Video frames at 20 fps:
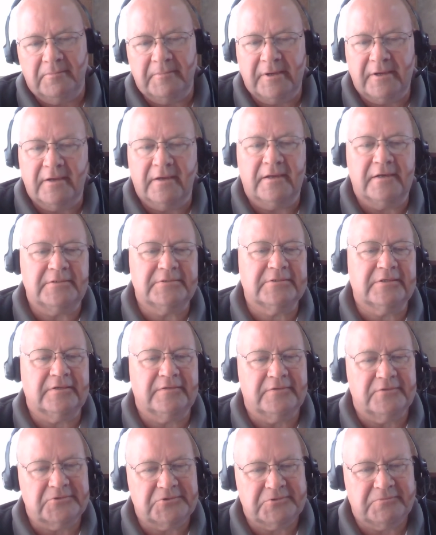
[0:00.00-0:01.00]
Oh my God, he's got
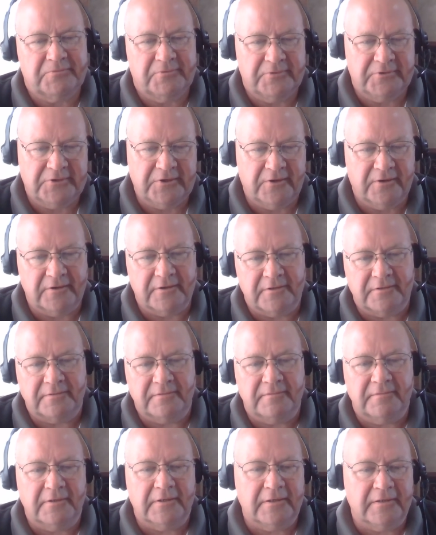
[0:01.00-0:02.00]
those retarded
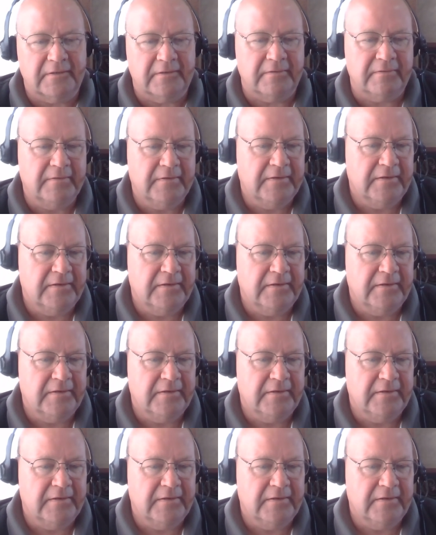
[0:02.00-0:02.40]
uh,